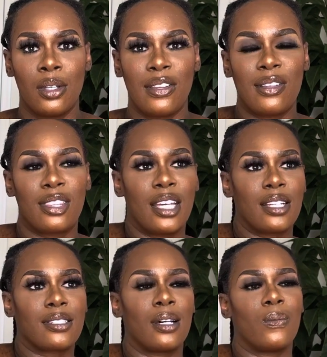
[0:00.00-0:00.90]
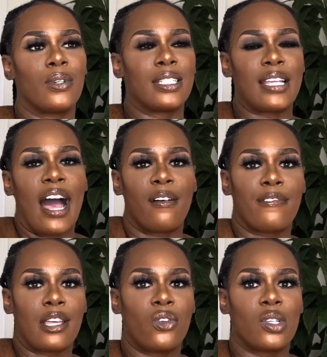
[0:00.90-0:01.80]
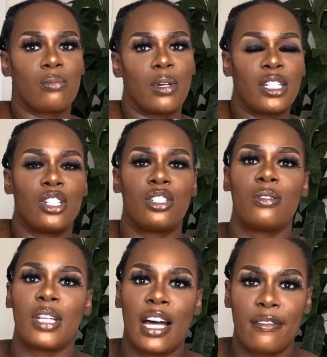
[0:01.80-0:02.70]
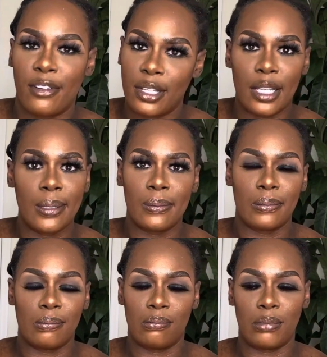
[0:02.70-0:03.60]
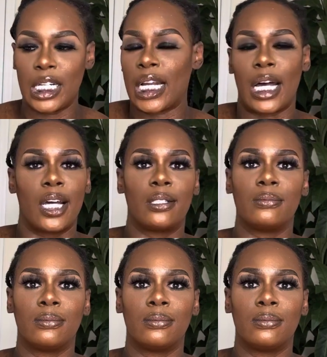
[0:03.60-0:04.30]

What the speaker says: You think someone's down for you as much as you down for them. They're not.